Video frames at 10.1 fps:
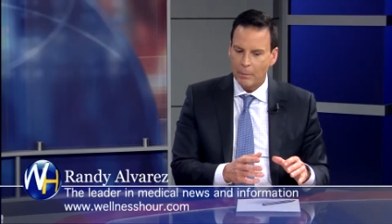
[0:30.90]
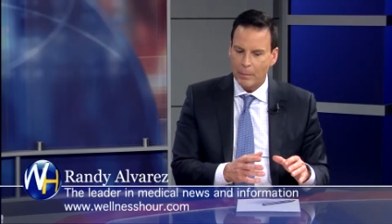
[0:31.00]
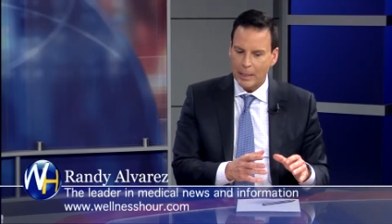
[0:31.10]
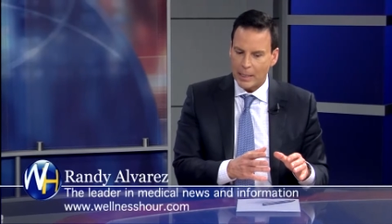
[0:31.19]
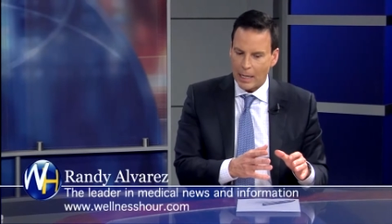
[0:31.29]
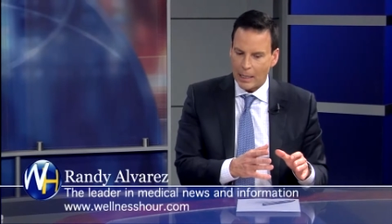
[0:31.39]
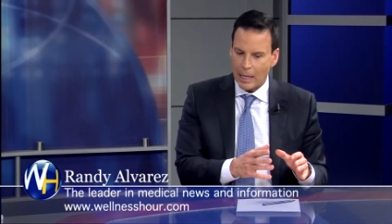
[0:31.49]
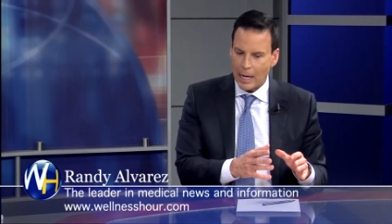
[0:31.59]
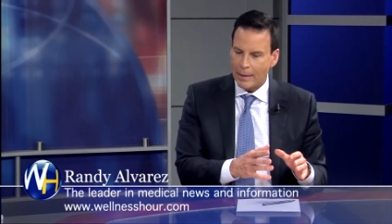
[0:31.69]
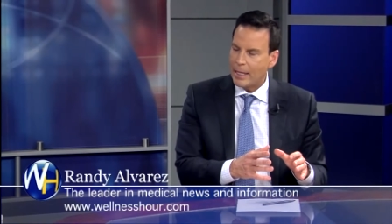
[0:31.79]
because I,
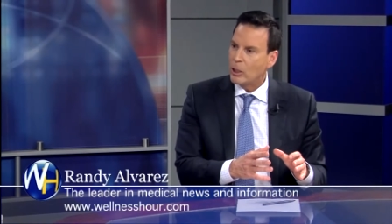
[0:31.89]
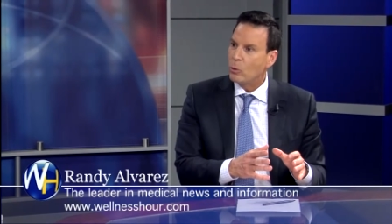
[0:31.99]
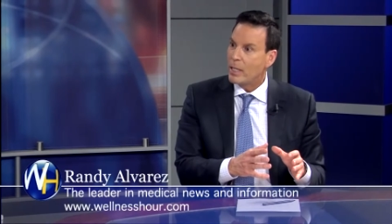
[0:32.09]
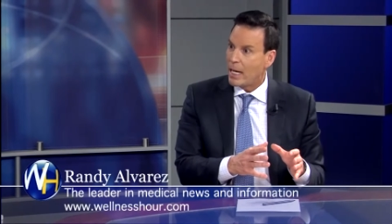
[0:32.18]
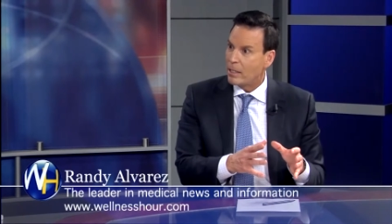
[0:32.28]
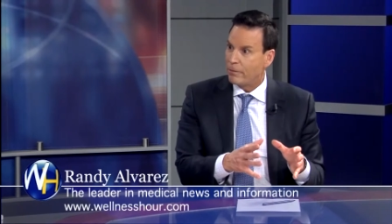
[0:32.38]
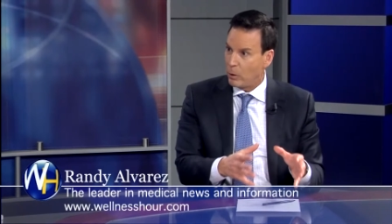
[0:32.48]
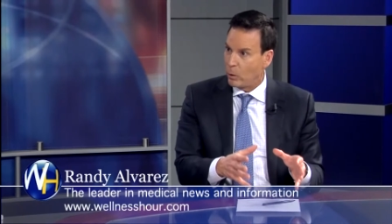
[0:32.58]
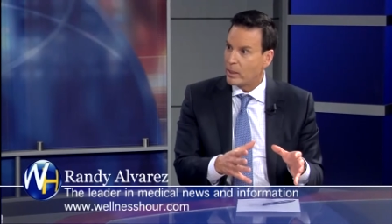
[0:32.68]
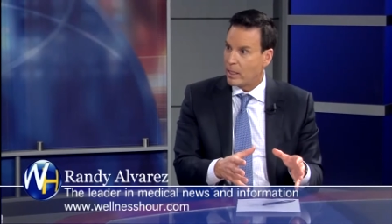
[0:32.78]
I, think you tend to
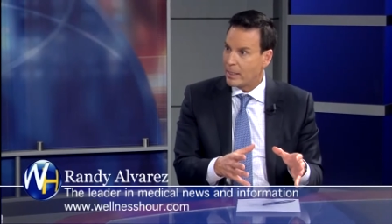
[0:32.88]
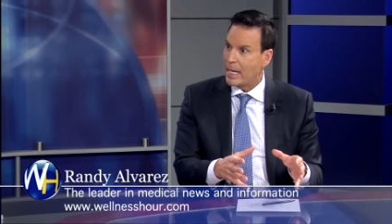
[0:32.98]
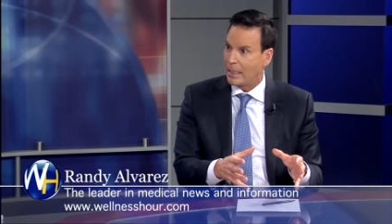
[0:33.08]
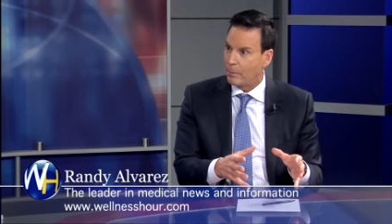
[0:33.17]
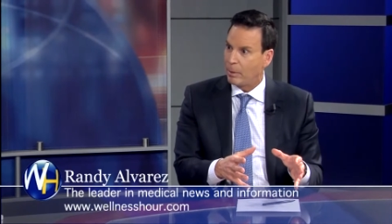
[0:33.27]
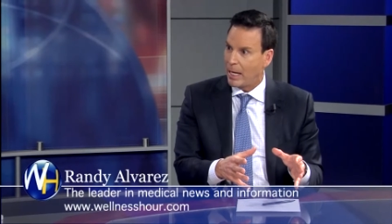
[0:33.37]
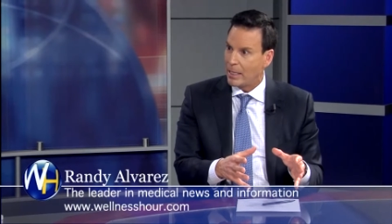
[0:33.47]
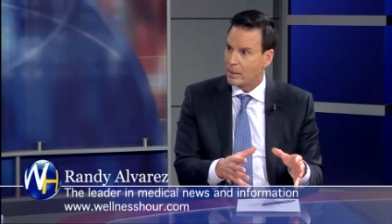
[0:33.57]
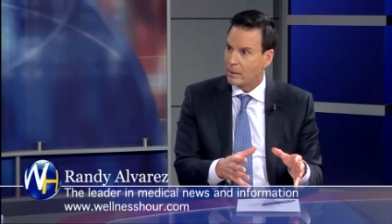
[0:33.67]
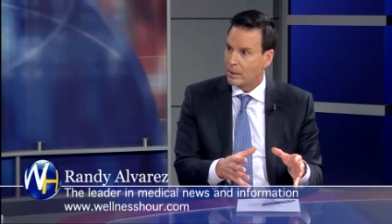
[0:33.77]
focus on dental
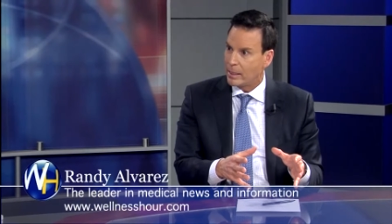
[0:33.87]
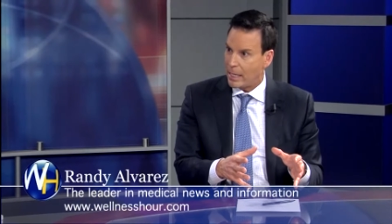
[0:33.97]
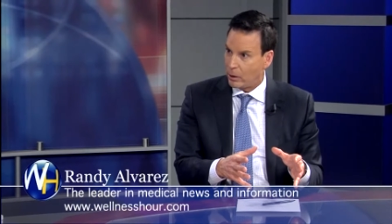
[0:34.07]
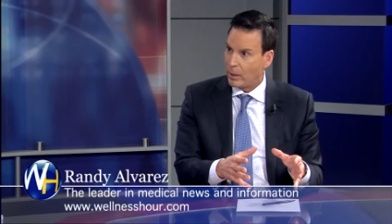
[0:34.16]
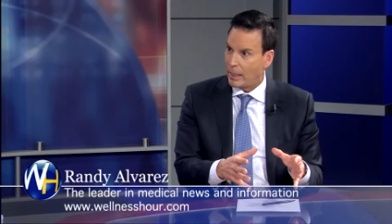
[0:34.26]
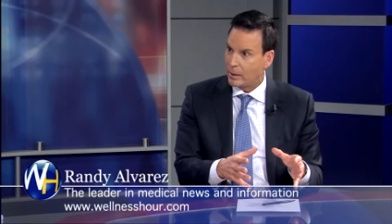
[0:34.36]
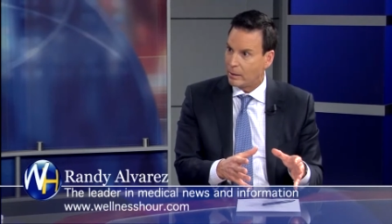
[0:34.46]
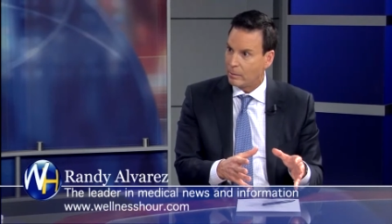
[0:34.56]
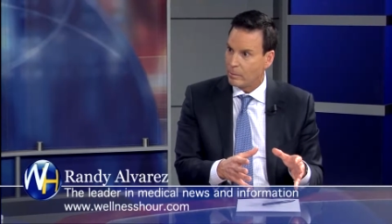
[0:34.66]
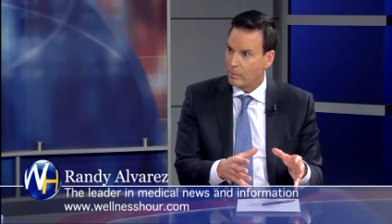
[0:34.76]
implants, is that correct?
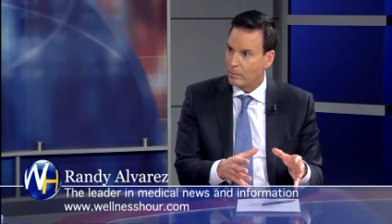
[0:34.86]
We do.